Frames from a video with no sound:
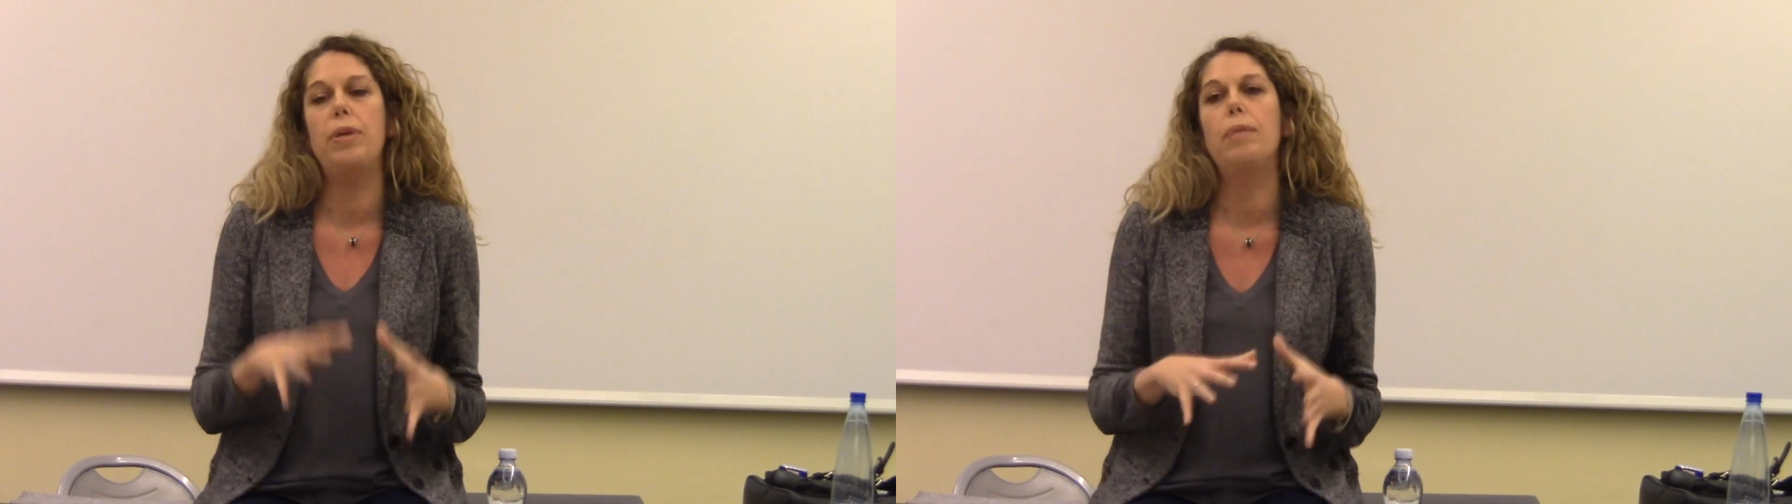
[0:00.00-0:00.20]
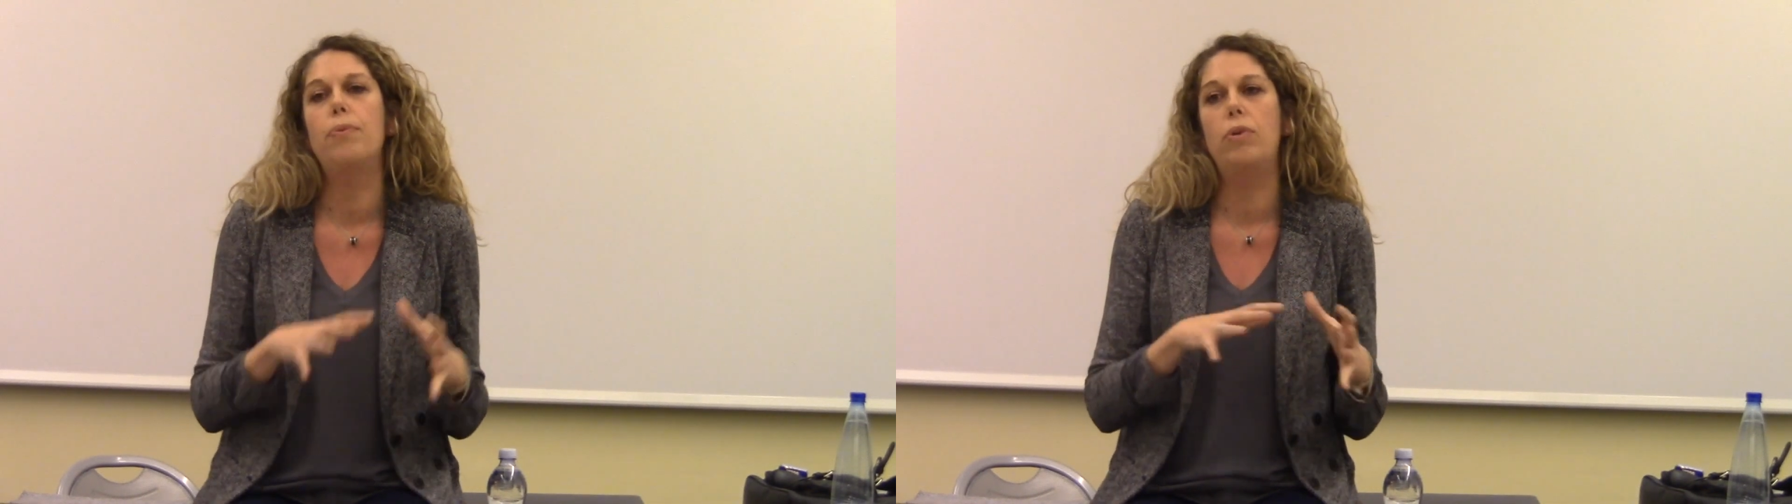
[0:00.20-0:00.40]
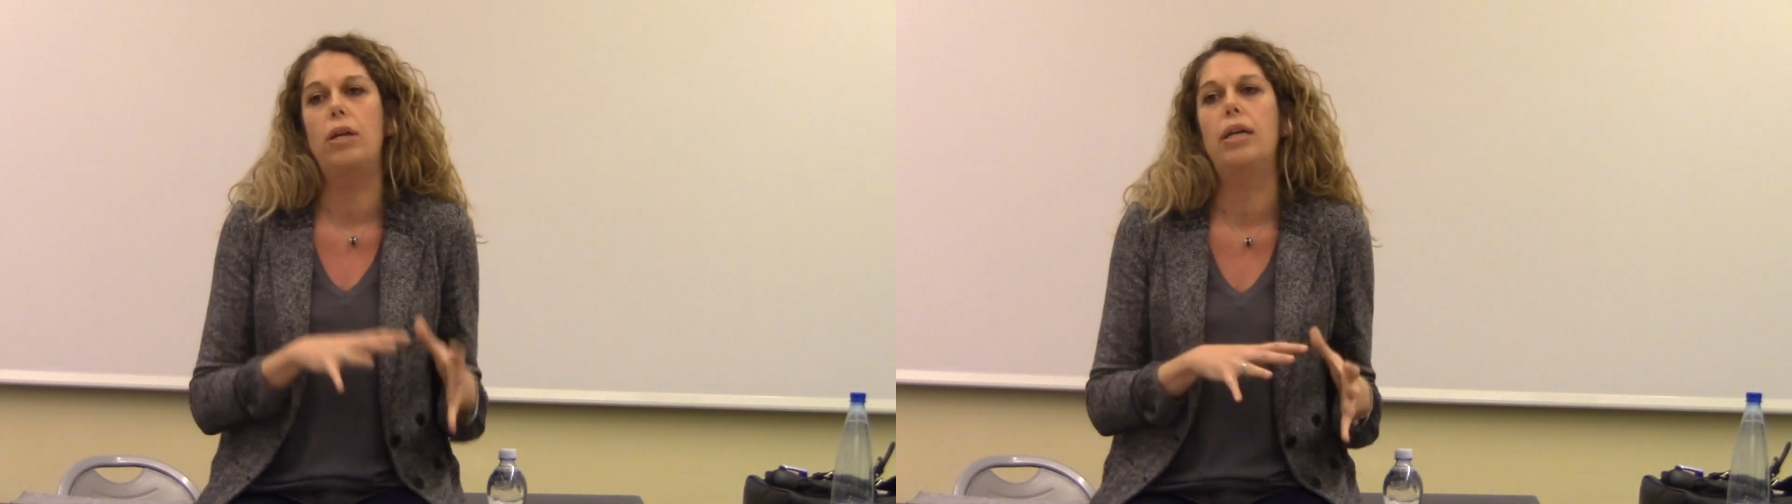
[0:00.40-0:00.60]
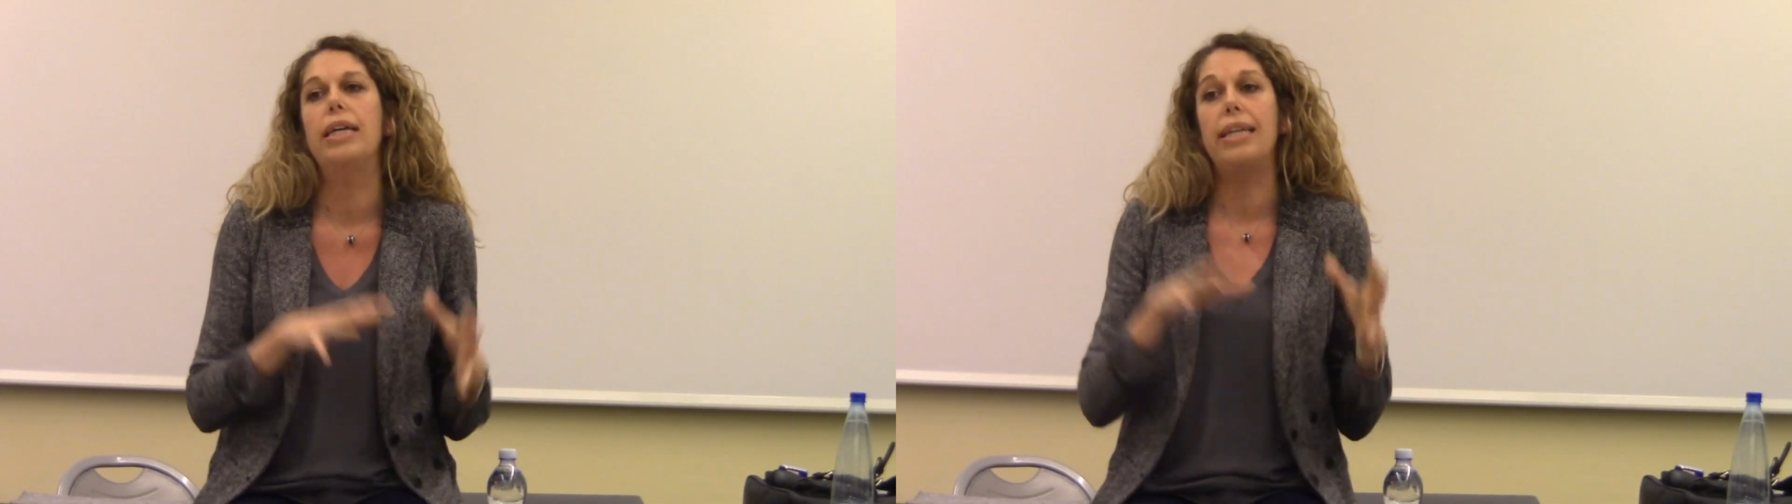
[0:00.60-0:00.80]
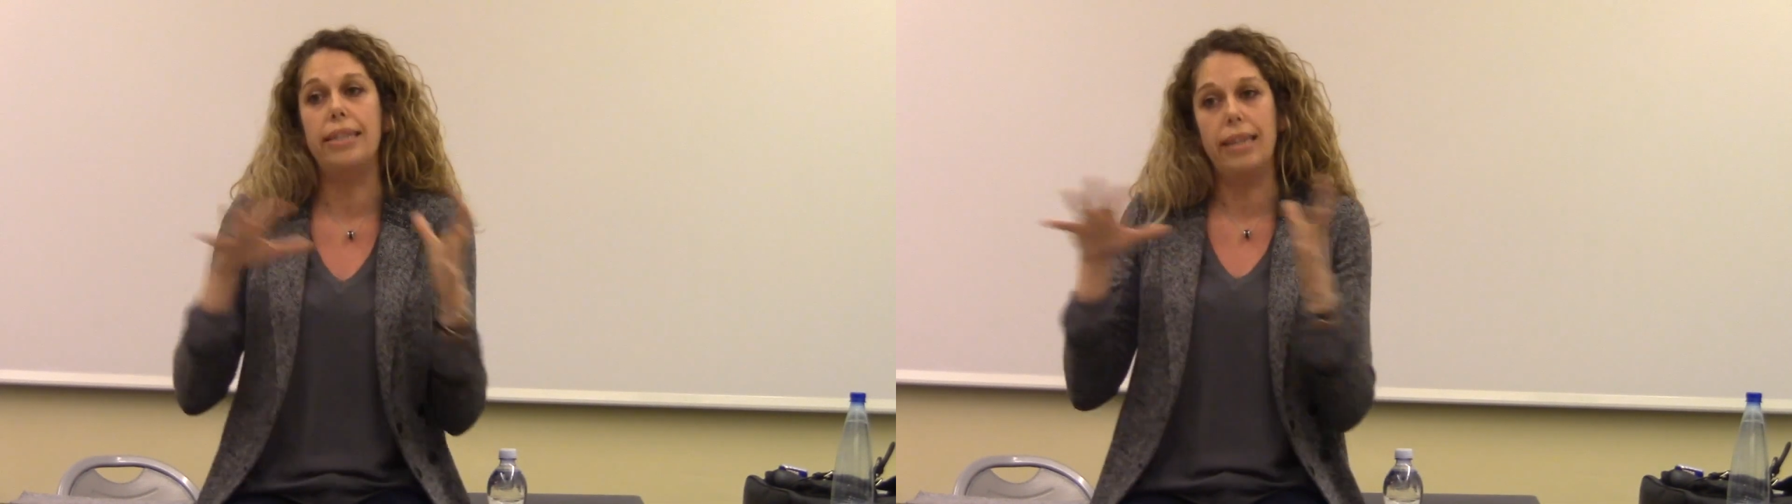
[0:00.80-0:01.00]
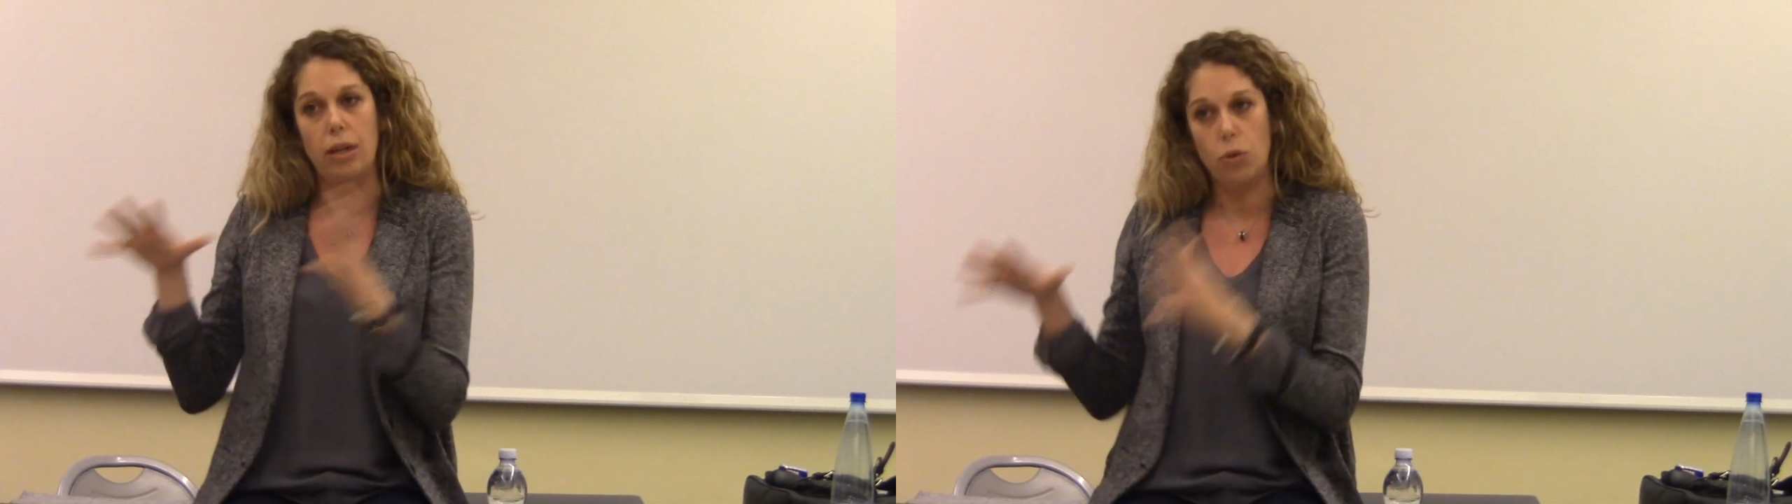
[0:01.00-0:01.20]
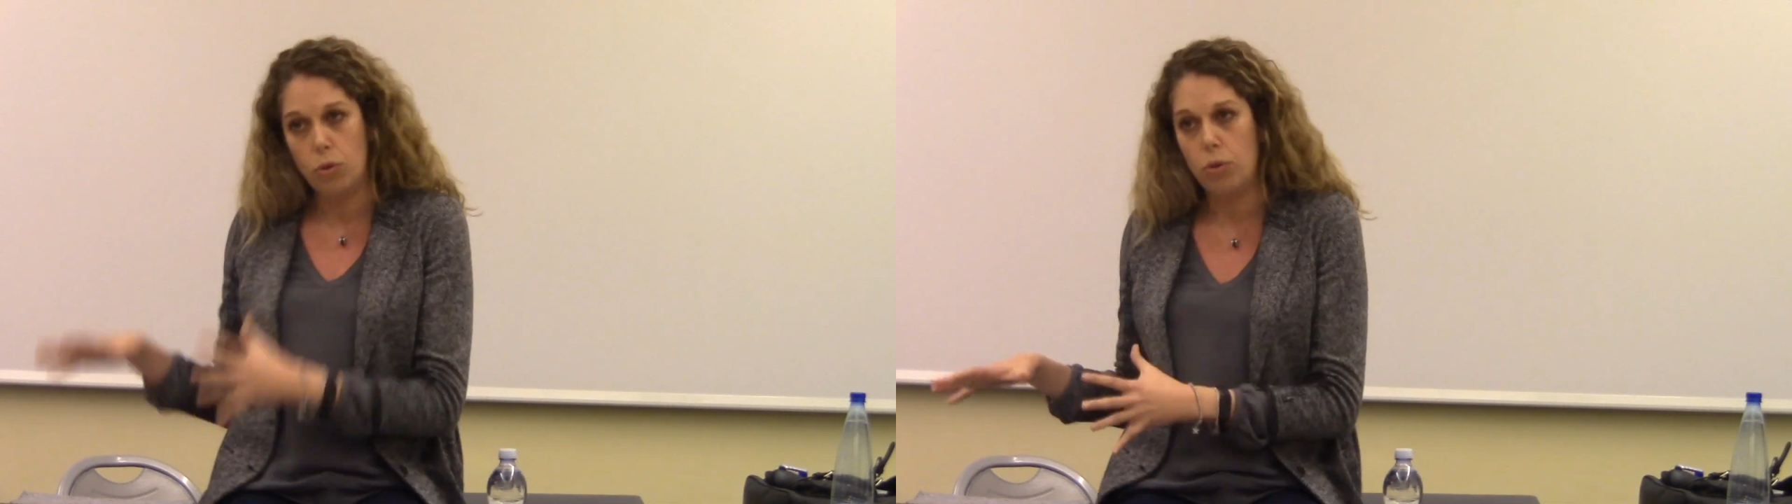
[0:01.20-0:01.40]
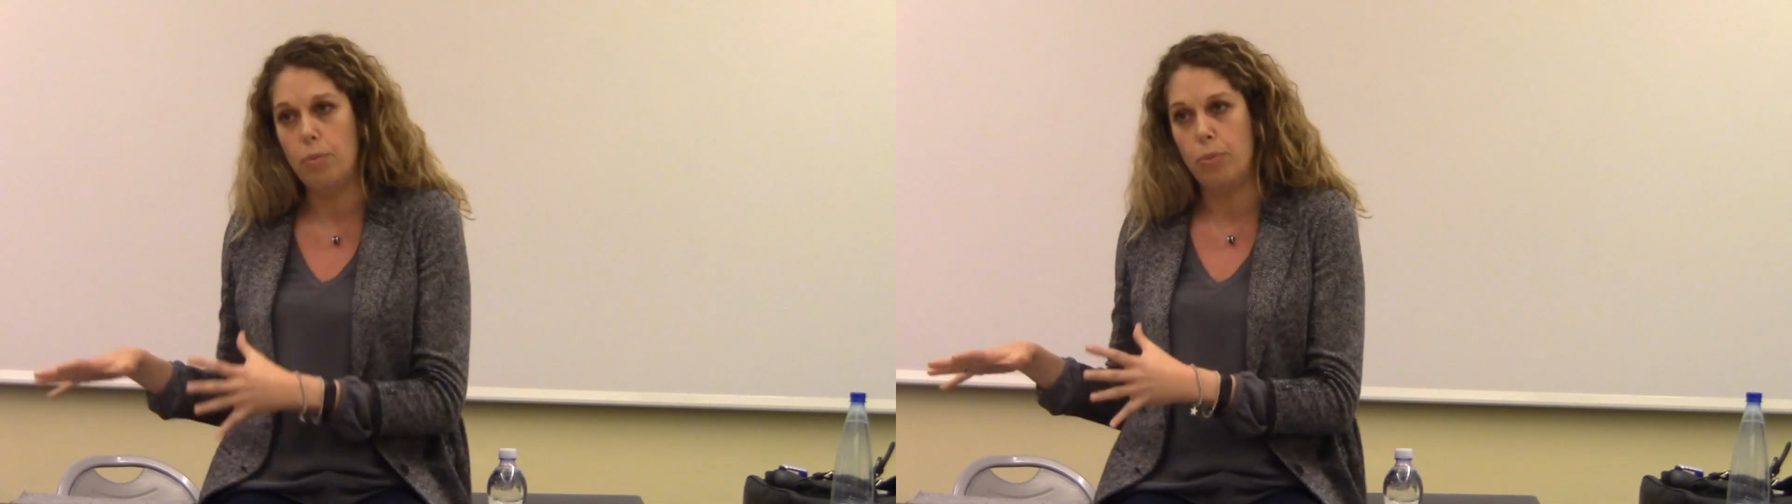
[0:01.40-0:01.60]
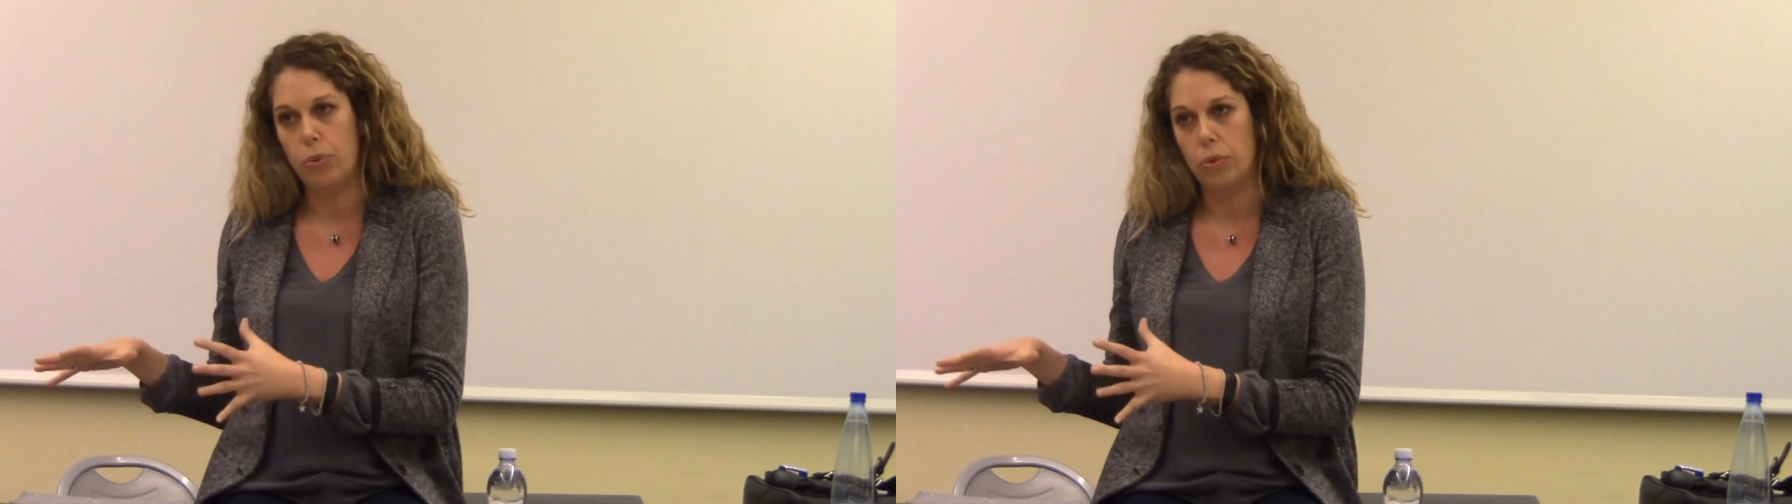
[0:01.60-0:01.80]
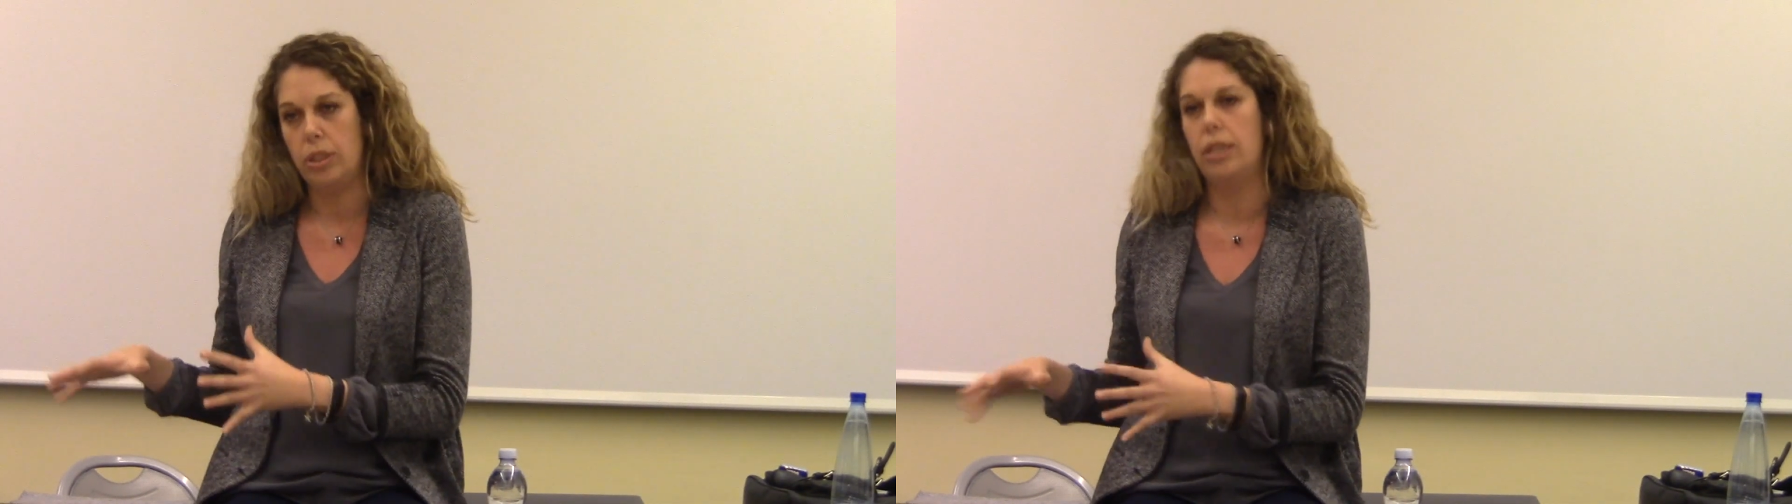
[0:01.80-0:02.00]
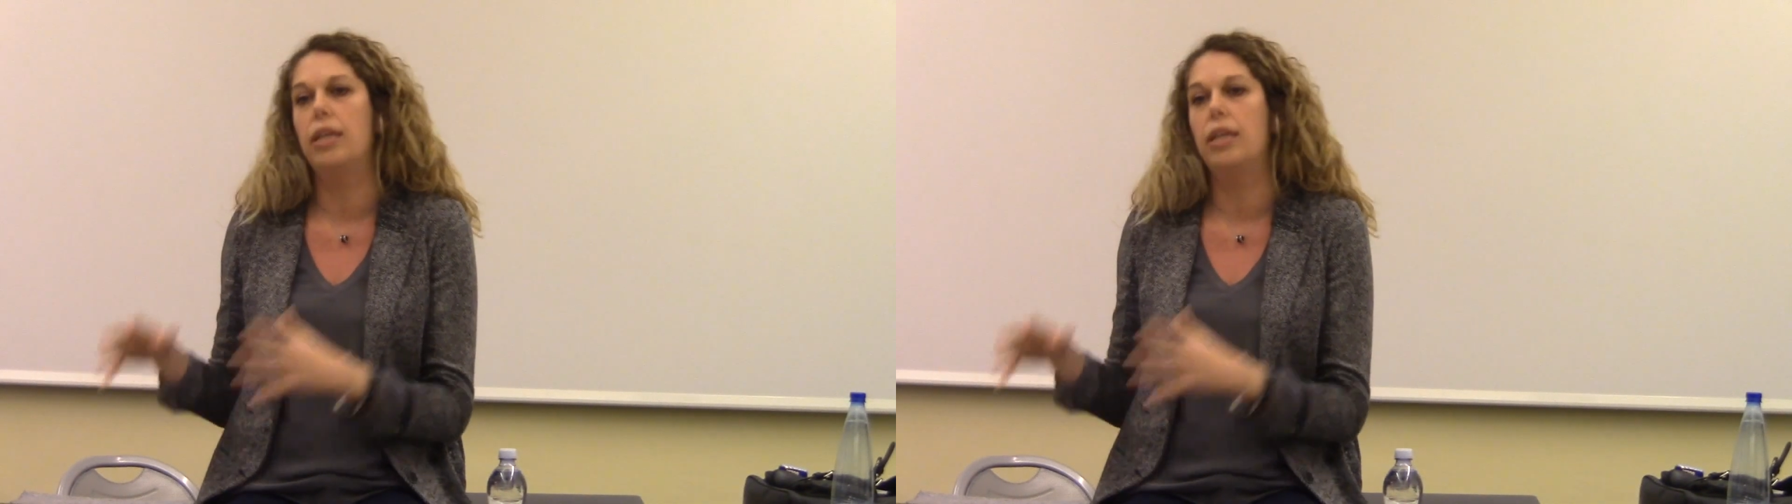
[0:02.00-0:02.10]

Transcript: people in their own boat,